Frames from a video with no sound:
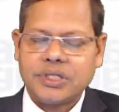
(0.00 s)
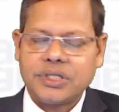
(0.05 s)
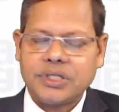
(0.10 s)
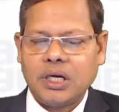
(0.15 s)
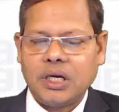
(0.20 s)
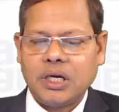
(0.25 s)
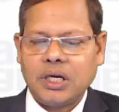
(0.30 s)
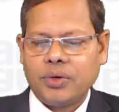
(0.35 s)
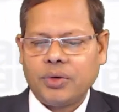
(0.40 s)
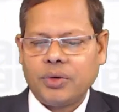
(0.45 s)

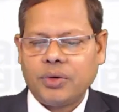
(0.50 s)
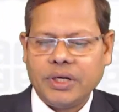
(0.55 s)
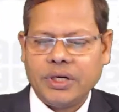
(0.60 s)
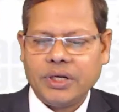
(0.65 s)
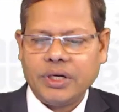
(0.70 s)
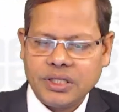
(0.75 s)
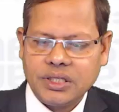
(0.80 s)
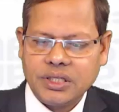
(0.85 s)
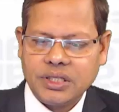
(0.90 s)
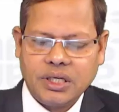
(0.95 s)
Number one
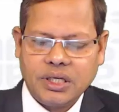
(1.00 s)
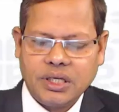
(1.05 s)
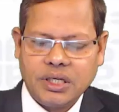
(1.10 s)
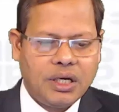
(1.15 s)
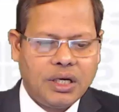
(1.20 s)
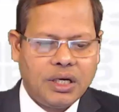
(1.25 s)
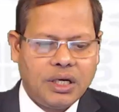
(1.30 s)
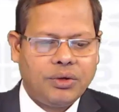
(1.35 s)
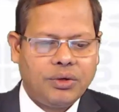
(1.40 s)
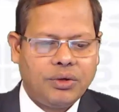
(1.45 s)
is,
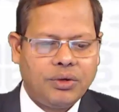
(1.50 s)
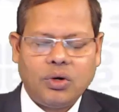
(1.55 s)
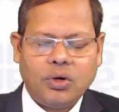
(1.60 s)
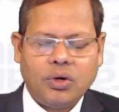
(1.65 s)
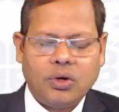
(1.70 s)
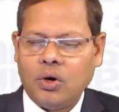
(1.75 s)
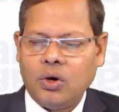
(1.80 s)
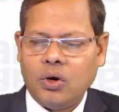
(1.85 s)
all